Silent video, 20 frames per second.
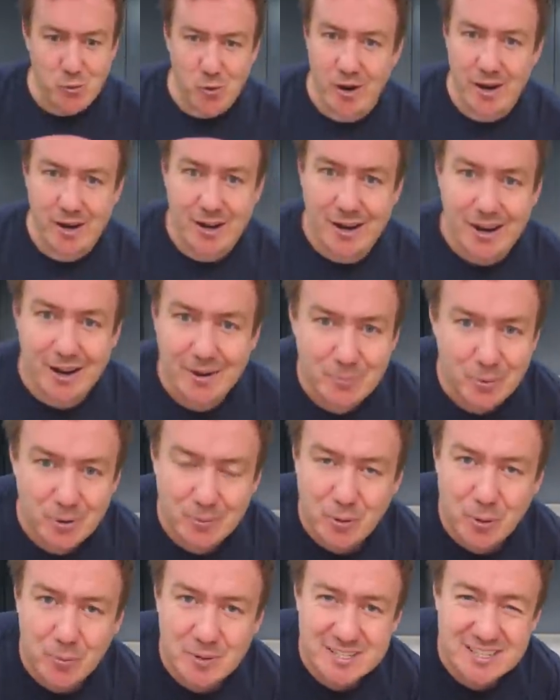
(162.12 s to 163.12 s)
why I
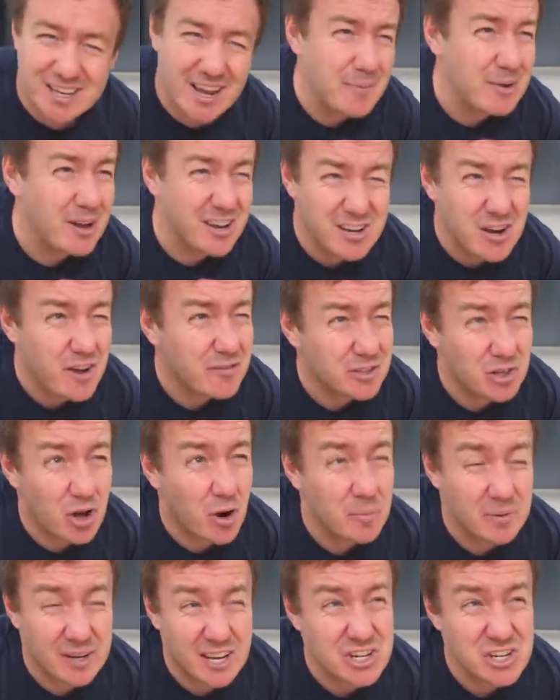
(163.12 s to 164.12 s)
put poppy seed. I mean, I love the
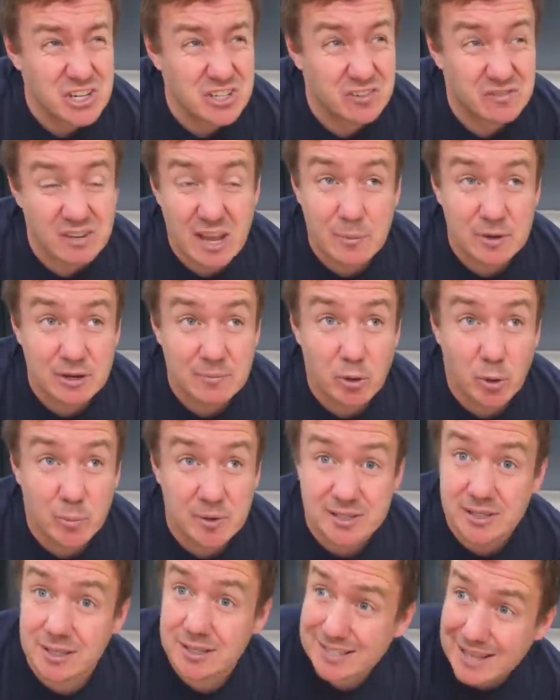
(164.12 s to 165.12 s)
combination of lemon and
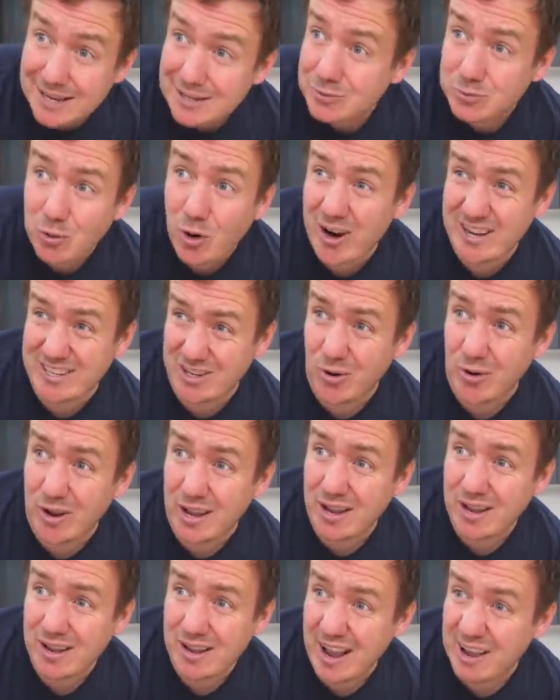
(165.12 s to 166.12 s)
poppy seeds. That's why I do
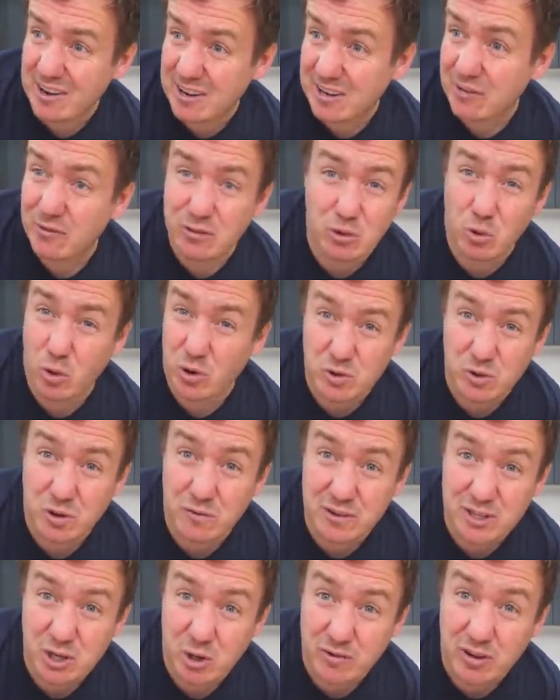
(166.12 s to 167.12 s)
it. And I never thought I'd do a
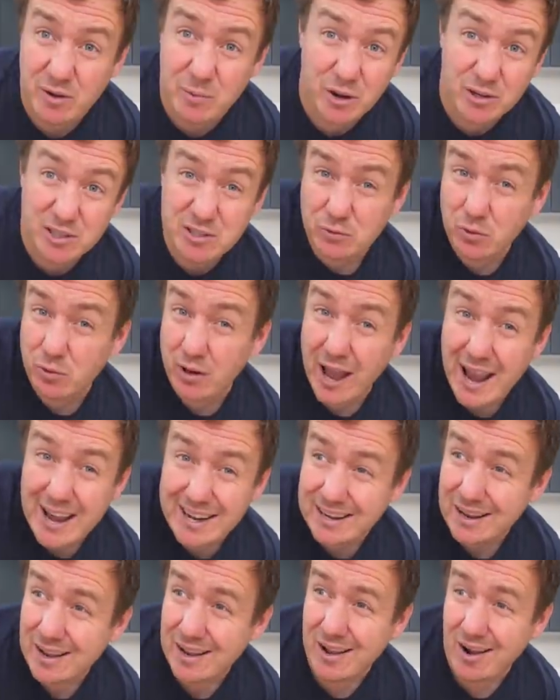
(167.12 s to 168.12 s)
video of it, but I just thought,
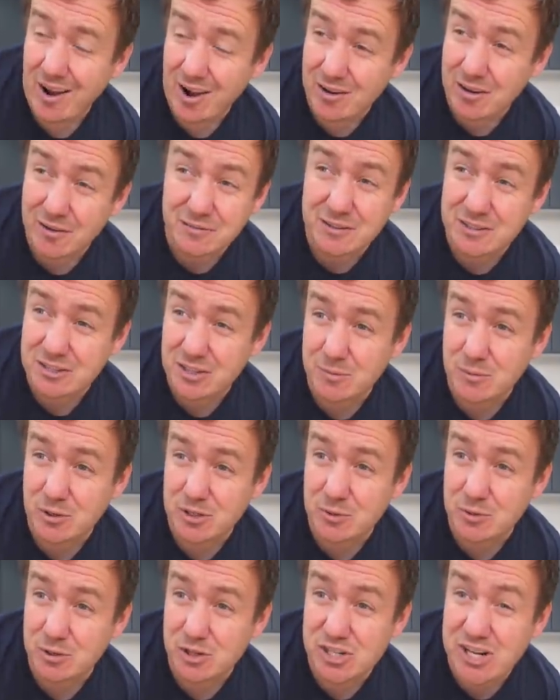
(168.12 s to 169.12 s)
hey, I love this so
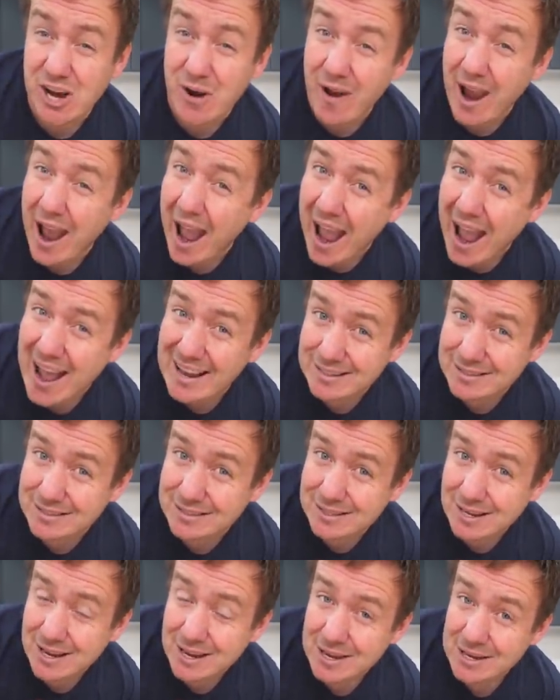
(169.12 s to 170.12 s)
much, I wanna share it.
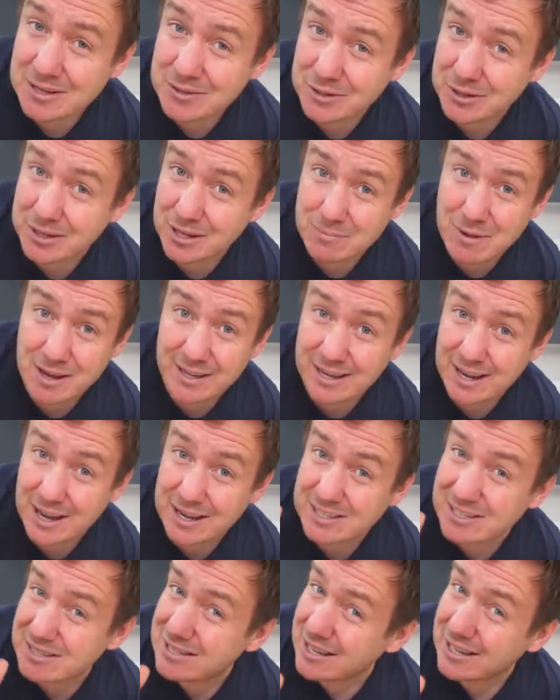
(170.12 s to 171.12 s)
And you can make it
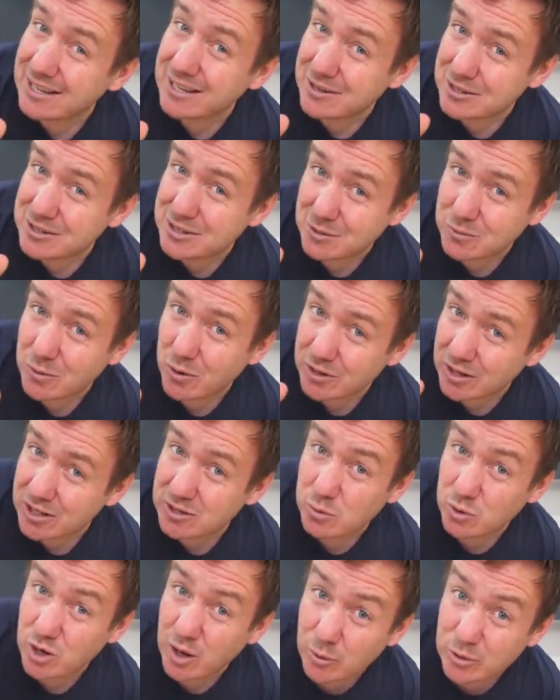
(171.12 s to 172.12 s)
as zingy as you want,
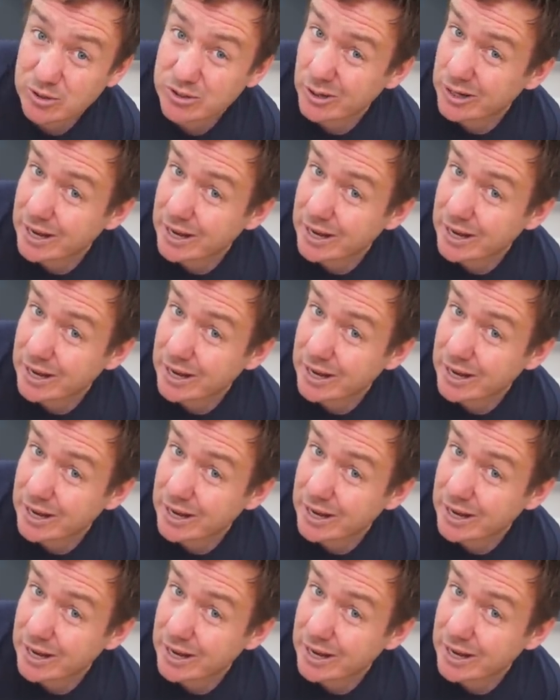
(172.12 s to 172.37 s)
as we'll come on to